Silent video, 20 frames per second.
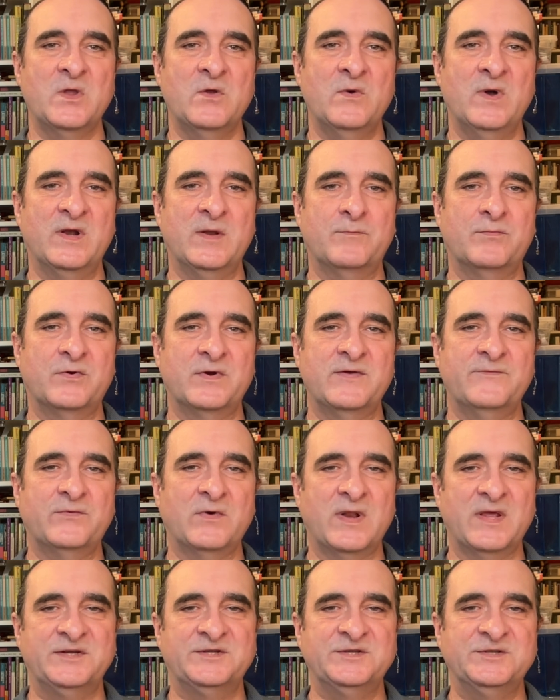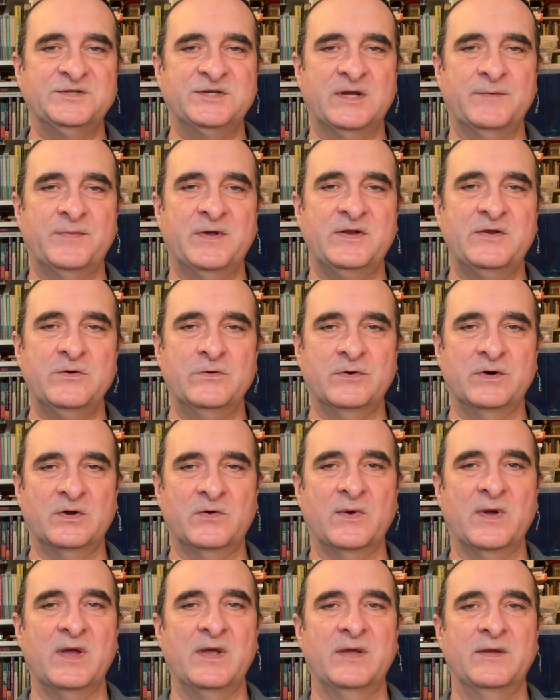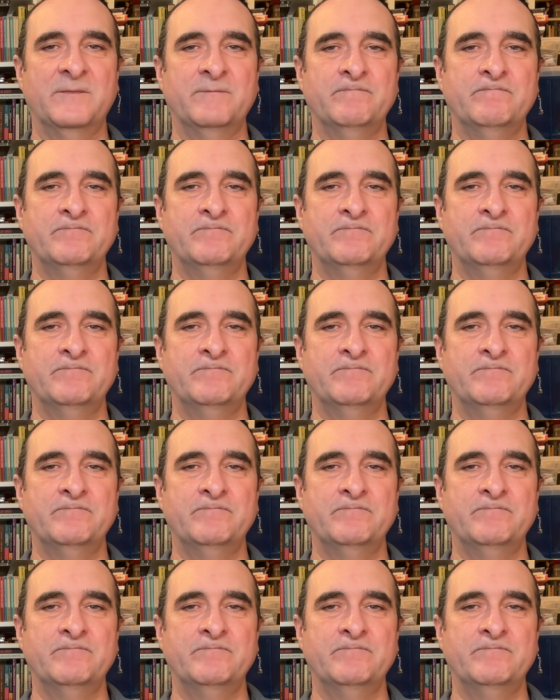who had a brief relationship in Uruguay